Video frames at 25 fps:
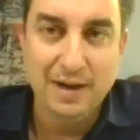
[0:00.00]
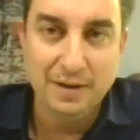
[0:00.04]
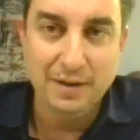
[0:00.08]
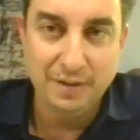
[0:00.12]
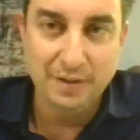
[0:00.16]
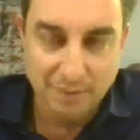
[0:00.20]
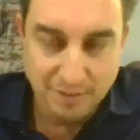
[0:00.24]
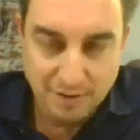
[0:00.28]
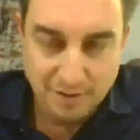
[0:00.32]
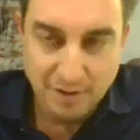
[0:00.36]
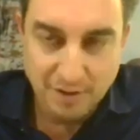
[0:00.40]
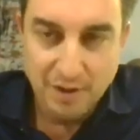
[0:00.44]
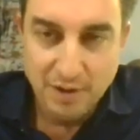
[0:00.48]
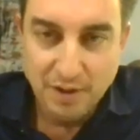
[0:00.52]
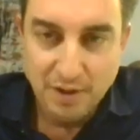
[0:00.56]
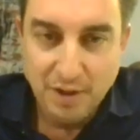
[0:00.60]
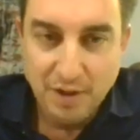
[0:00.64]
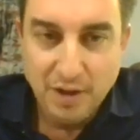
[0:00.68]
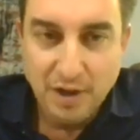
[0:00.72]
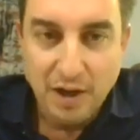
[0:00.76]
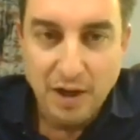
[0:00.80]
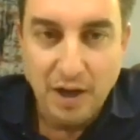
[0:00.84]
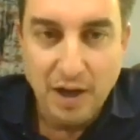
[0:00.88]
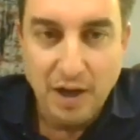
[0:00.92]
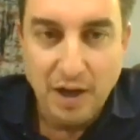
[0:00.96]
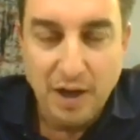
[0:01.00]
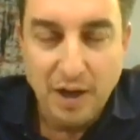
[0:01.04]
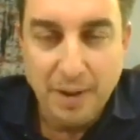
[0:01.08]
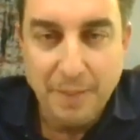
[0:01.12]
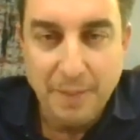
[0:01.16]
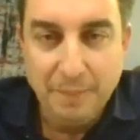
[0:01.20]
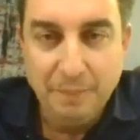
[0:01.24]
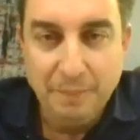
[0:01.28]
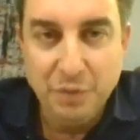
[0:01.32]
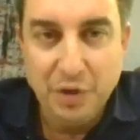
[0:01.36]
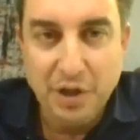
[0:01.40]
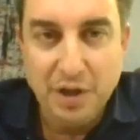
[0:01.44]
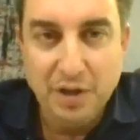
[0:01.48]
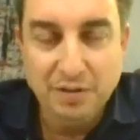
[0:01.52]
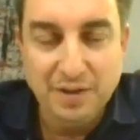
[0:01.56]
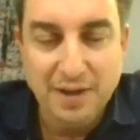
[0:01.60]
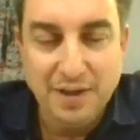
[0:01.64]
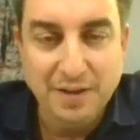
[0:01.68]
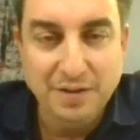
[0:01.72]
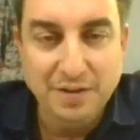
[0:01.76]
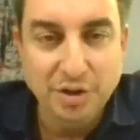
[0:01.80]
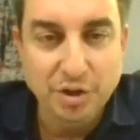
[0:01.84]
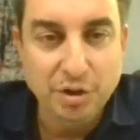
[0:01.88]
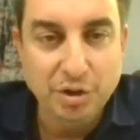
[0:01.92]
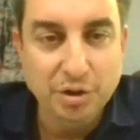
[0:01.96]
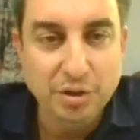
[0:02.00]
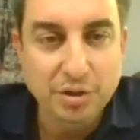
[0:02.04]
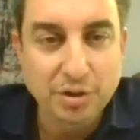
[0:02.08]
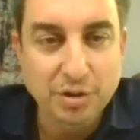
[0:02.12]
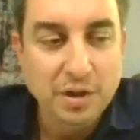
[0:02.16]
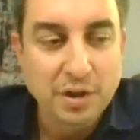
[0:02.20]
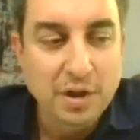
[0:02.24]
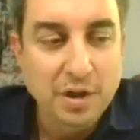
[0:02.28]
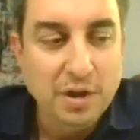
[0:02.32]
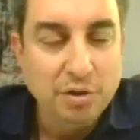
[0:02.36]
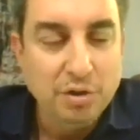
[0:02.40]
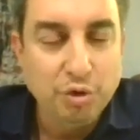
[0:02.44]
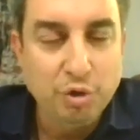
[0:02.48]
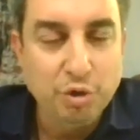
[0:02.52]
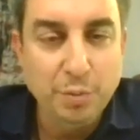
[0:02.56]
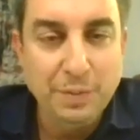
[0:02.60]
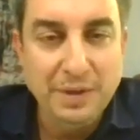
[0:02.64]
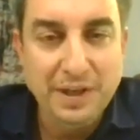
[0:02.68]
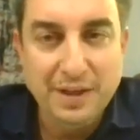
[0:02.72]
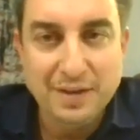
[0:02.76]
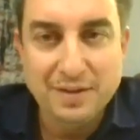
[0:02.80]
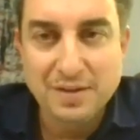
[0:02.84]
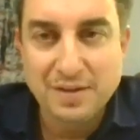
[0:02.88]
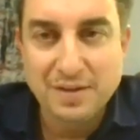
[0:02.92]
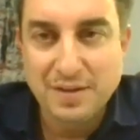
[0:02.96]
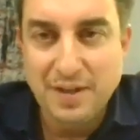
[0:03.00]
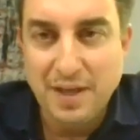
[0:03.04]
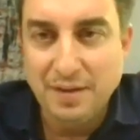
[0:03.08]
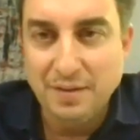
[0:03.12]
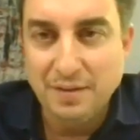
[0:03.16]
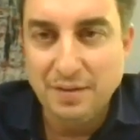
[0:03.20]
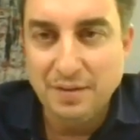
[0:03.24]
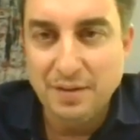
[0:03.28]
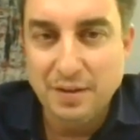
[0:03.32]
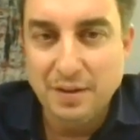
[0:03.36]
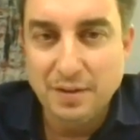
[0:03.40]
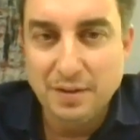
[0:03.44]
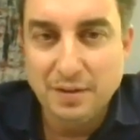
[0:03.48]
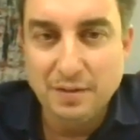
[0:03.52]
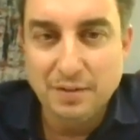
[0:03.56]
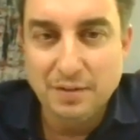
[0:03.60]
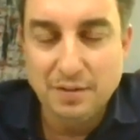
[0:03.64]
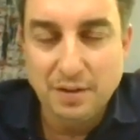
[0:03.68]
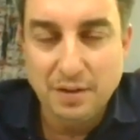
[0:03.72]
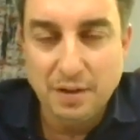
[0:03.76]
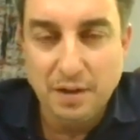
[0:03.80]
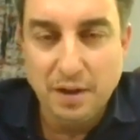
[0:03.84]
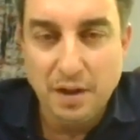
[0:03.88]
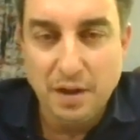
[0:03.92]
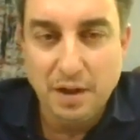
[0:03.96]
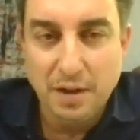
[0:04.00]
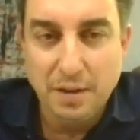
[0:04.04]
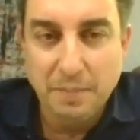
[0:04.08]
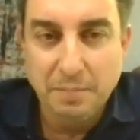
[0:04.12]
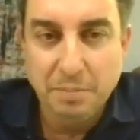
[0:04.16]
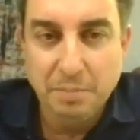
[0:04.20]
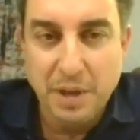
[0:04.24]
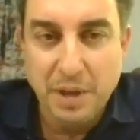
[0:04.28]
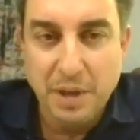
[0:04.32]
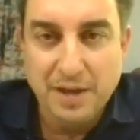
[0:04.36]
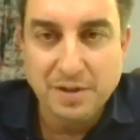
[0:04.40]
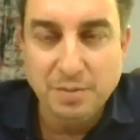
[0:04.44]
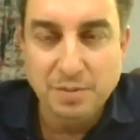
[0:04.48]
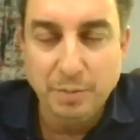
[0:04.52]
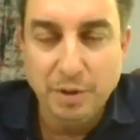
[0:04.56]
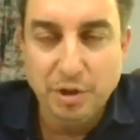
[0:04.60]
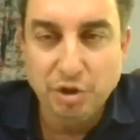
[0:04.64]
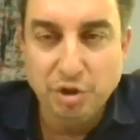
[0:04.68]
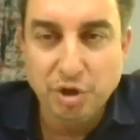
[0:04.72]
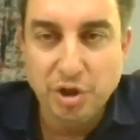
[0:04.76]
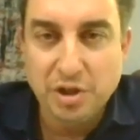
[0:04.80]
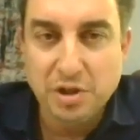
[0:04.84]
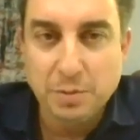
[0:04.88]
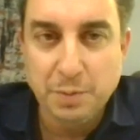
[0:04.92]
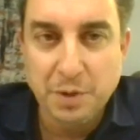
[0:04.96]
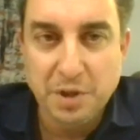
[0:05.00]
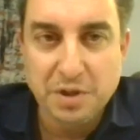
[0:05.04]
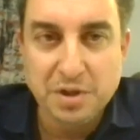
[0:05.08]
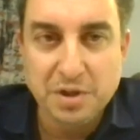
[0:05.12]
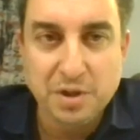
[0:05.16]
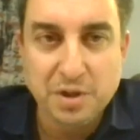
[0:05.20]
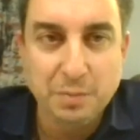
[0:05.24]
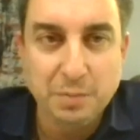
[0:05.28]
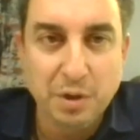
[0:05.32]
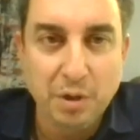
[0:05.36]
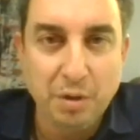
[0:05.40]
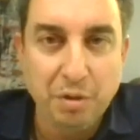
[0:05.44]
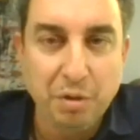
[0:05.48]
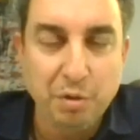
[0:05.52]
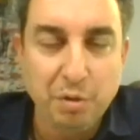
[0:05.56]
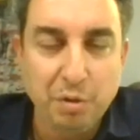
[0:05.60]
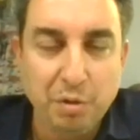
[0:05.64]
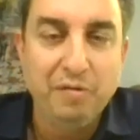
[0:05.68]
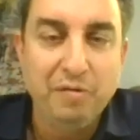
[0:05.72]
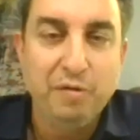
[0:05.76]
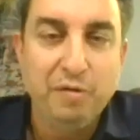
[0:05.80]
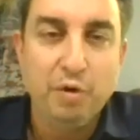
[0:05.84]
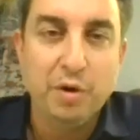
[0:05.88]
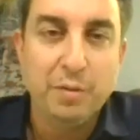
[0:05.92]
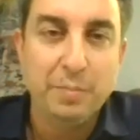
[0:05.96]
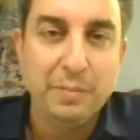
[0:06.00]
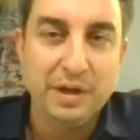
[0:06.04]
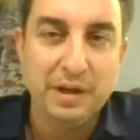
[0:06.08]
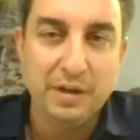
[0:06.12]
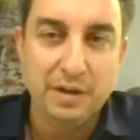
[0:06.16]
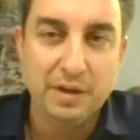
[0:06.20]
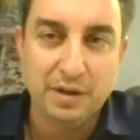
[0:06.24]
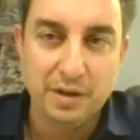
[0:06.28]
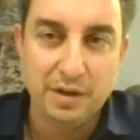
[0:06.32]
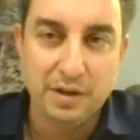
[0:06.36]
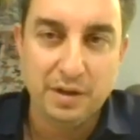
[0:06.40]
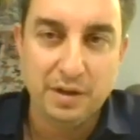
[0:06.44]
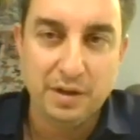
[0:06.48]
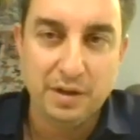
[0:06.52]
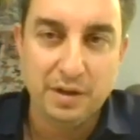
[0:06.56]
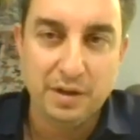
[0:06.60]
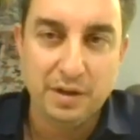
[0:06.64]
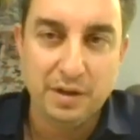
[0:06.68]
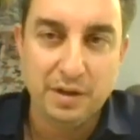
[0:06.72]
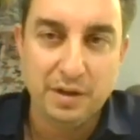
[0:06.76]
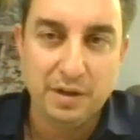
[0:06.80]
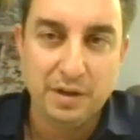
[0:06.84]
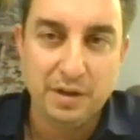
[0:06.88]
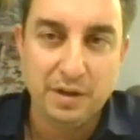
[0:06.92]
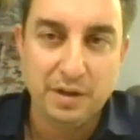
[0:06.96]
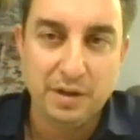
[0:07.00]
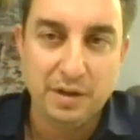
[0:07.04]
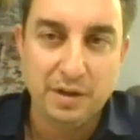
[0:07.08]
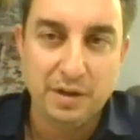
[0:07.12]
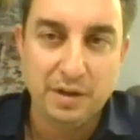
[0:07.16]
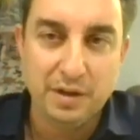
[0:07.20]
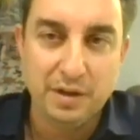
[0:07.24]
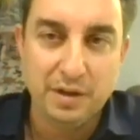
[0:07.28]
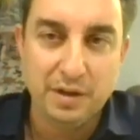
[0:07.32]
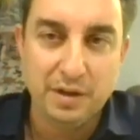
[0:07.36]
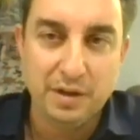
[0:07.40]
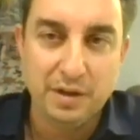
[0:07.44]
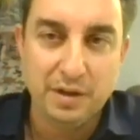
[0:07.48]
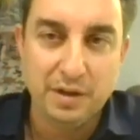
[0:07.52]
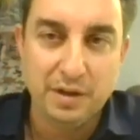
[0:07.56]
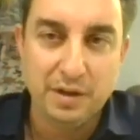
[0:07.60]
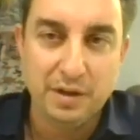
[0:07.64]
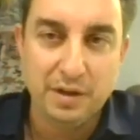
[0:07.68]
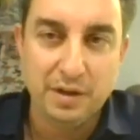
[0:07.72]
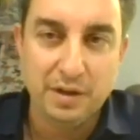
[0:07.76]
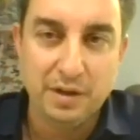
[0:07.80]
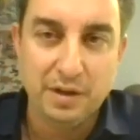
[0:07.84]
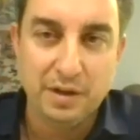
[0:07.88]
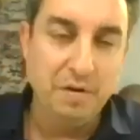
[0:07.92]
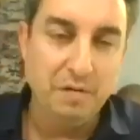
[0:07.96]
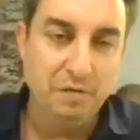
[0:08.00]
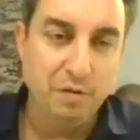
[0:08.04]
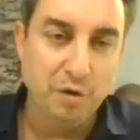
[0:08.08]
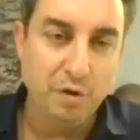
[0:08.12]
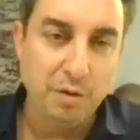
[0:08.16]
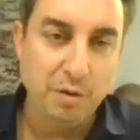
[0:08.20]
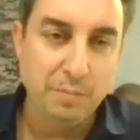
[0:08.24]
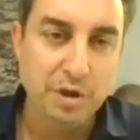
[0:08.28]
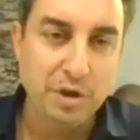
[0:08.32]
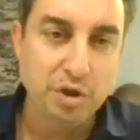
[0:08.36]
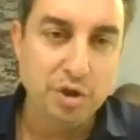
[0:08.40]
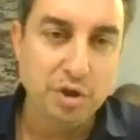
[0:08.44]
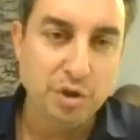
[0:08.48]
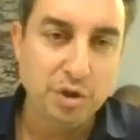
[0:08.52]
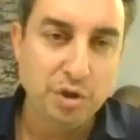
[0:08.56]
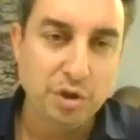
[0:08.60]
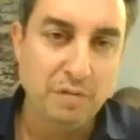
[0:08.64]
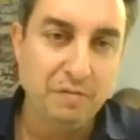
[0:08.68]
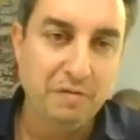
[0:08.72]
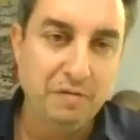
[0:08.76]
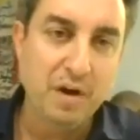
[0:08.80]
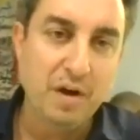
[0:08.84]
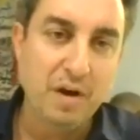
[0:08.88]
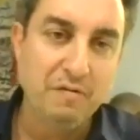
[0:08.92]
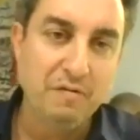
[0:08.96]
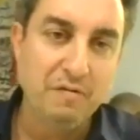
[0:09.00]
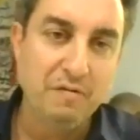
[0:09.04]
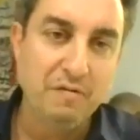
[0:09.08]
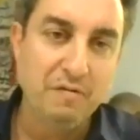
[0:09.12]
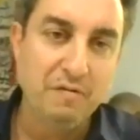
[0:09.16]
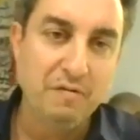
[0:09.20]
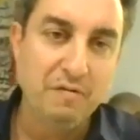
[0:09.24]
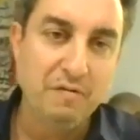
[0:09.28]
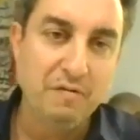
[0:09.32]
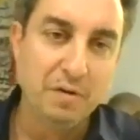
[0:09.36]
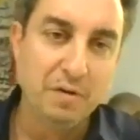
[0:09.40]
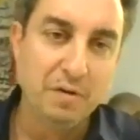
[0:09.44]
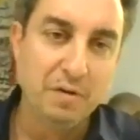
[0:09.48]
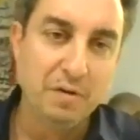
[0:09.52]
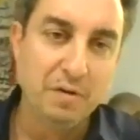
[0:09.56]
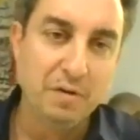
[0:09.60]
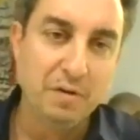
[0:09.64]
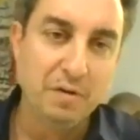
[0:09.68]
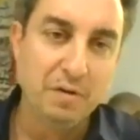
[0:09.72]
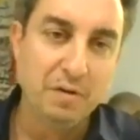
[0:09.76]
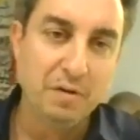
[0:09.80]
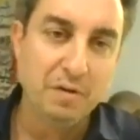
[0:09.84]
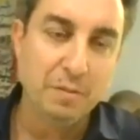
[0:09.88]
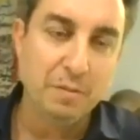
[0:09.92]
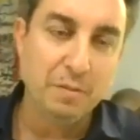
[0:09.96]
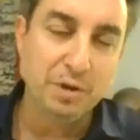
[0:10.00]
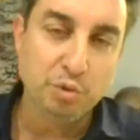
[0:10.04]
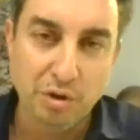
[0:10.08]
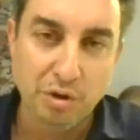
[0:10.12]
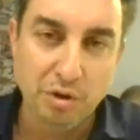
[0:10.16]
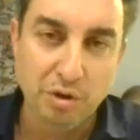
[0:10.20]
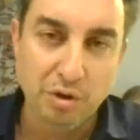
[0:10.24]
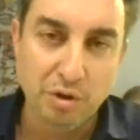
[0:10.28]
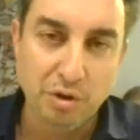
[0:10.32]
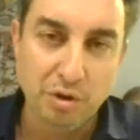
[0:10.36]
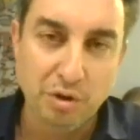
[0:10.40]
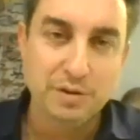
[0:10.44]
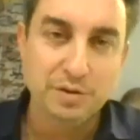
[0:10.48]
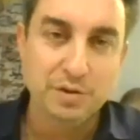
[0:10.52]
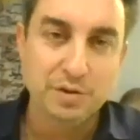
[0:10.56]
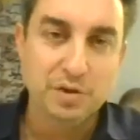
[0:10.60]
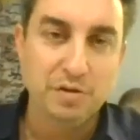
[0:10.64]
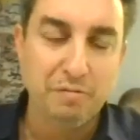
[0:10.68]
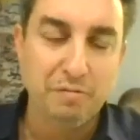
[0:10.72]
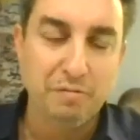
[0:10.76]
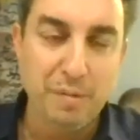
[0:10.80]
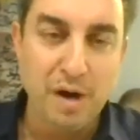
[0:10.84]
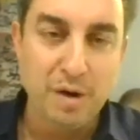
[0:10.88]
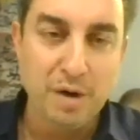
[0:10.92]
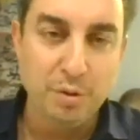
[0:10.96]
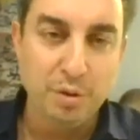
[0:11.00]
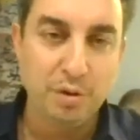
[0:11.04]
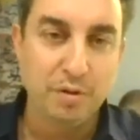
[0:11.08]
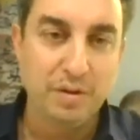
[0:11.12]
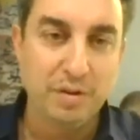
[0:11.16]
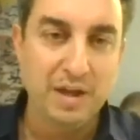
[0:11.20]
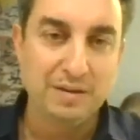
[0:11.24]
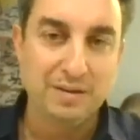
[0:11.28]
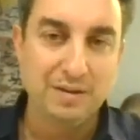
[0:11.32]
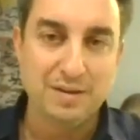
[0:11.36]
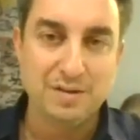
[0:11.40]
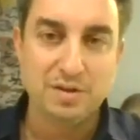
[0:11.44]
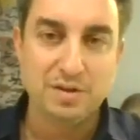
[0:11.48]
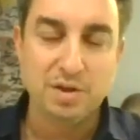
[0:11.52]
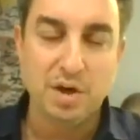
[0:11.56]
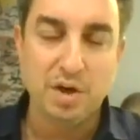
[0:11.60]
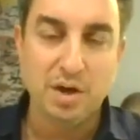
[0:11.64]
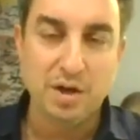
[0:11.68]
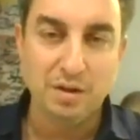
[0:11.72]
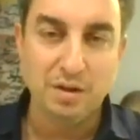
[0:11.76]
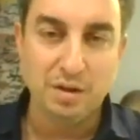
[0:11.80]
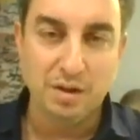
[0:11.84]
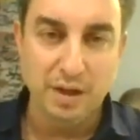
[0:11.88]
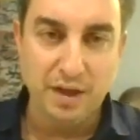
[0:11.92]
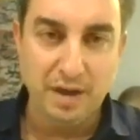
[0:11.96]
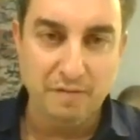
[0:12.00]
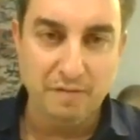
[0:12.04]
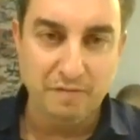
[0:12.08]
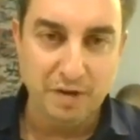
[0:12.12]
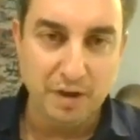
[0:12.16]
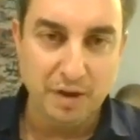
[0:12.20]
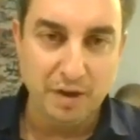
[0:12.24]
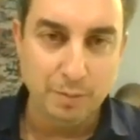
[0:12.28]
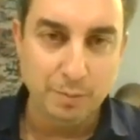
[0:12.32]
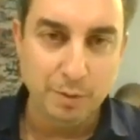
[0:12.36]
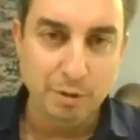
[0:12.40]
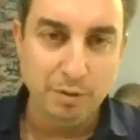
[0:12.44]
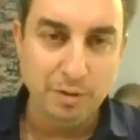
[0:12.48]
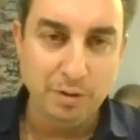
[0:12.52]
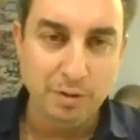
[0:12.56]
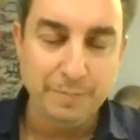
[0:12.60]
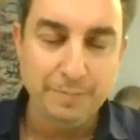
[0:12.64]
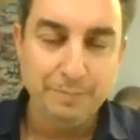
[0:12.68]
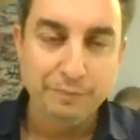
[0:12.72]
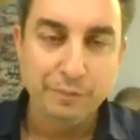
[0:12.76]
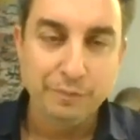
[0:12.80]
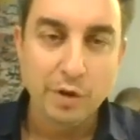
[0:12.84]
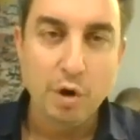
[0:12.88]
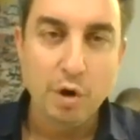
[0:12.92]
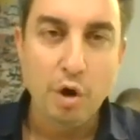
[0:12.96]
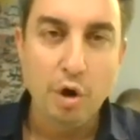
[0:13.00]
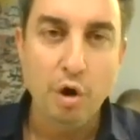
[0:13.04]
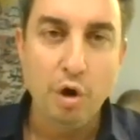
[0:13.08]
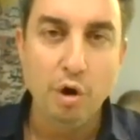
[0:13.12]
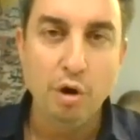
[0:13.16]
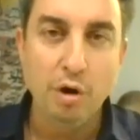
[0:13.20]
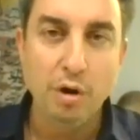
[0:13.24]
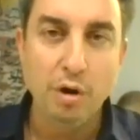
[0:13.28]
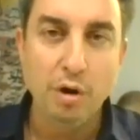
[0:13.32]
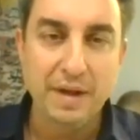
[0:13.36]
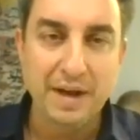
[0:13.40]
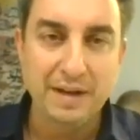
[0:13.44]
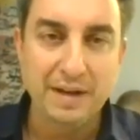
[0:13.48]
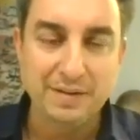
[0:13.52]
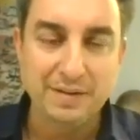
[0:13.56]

ahad, the tenure, to be extended as much as possible through forming a government. The formation of a government would reflect the balance of power that is currently available.